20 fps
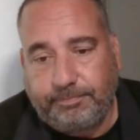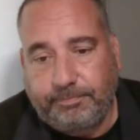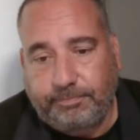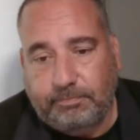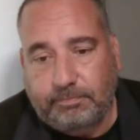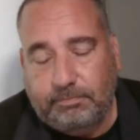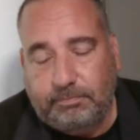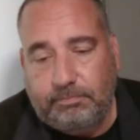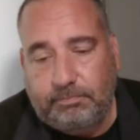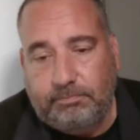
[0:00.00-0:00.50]

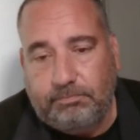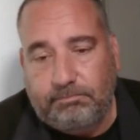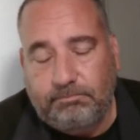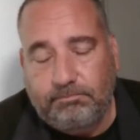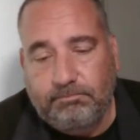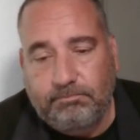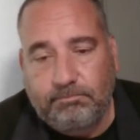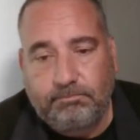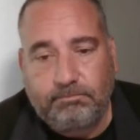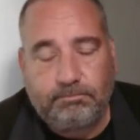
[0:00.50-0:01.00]

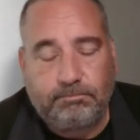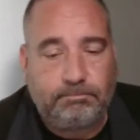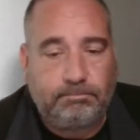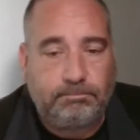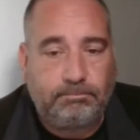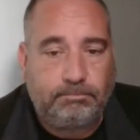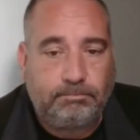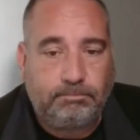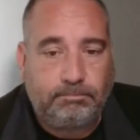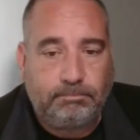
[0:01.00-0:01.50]

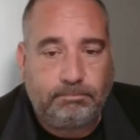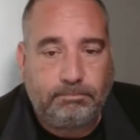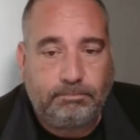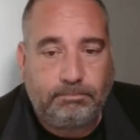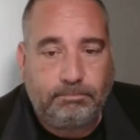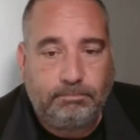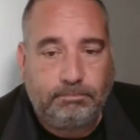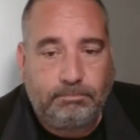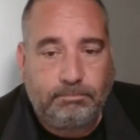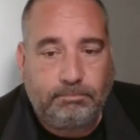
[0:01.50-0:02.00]

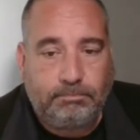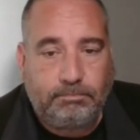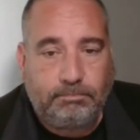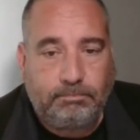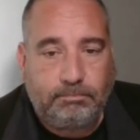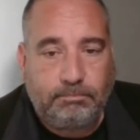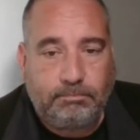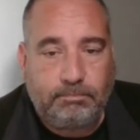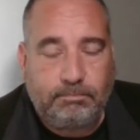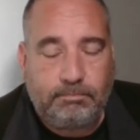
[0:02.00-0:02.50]

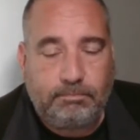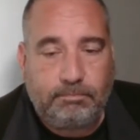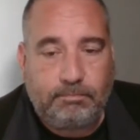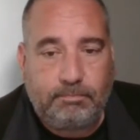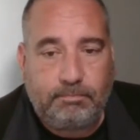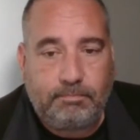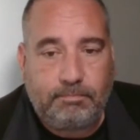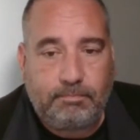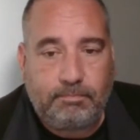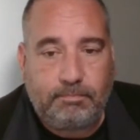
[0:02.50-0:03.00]

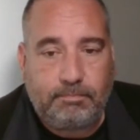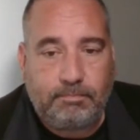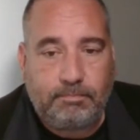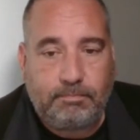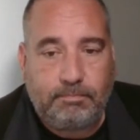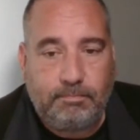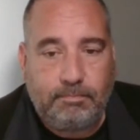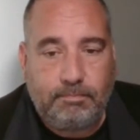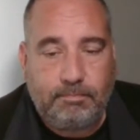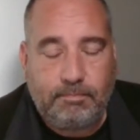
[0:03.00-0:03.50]

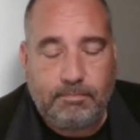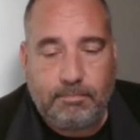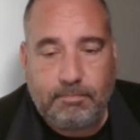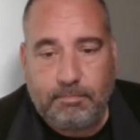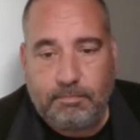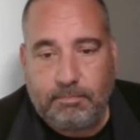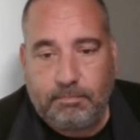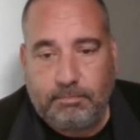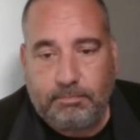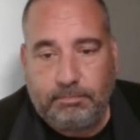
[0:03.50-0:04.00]

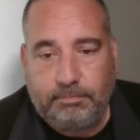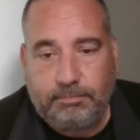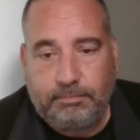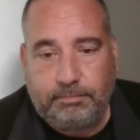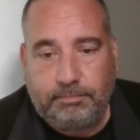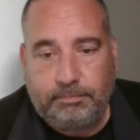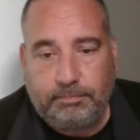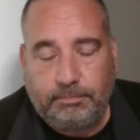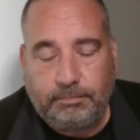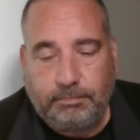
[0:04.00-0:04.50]

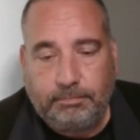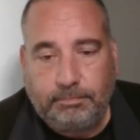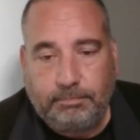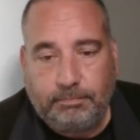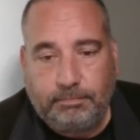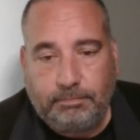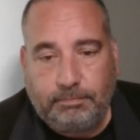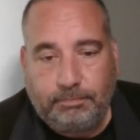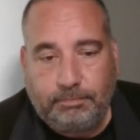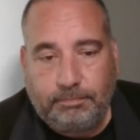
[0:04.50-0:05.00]

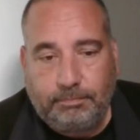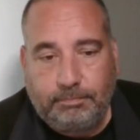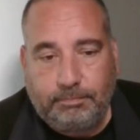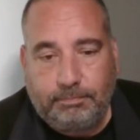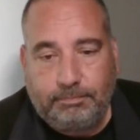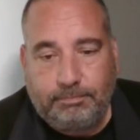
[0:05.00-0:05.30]
(silent)